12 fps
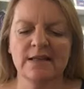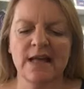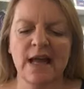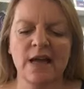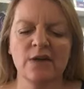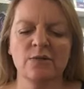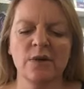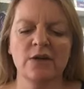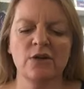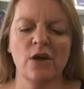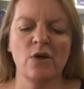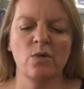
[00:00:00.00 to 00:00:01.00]
how do
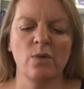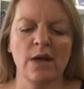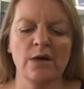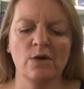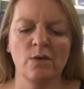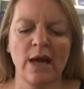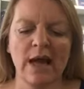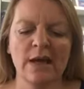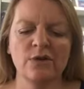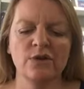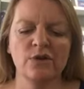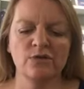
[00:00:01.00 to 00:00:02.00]

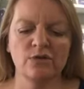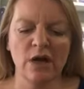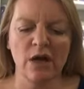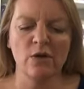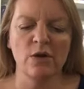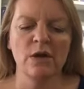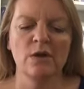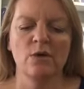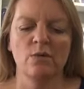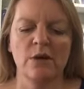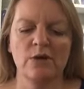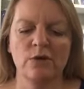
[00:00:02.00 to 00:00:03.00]
you know
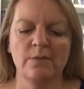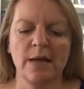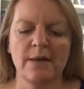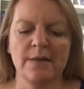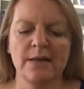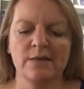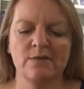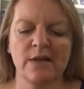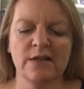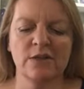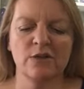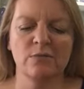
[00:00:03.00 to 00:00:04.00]
when your baby is
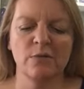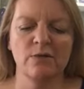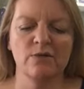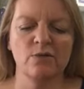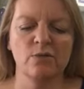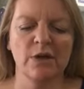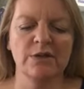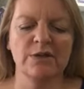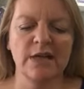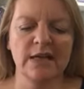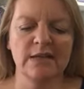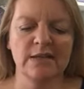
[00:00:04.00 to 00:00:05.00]
ready to move to 1
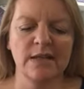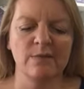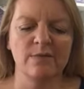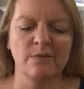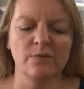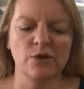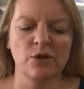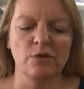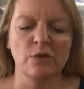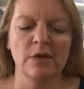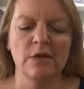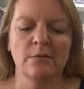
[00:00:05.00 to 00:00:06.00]
day sleep from 2?
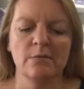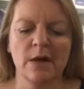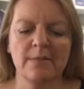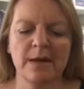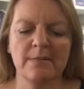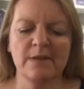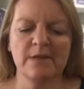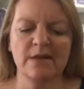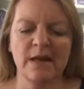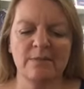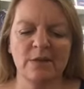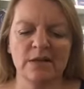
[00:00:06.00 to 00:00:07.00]
My baby's
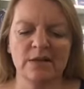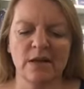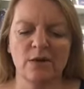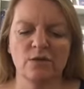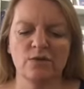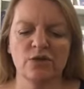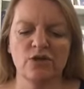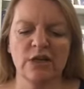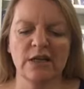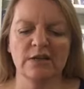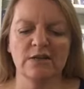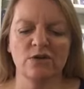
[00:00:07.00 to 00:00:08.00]
10 months old. She
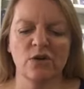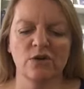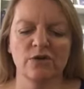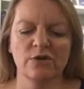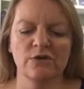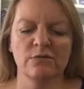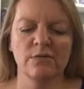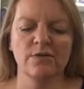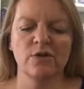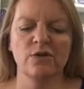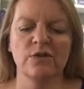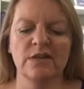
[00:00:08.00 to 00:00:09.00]
has started to
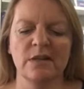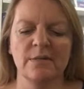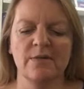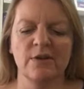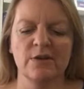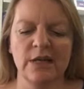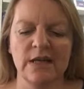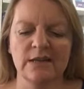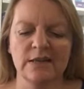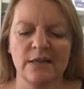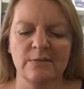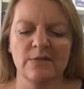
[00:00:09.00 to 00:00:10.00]
refuse some of her day
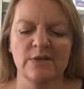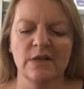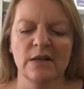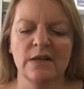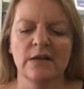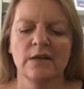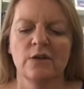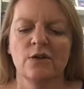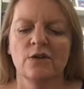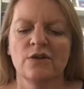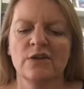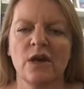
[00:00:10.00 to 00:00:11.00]
sleeps.
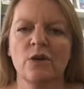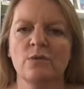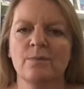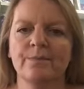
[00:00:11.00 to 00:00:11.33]
So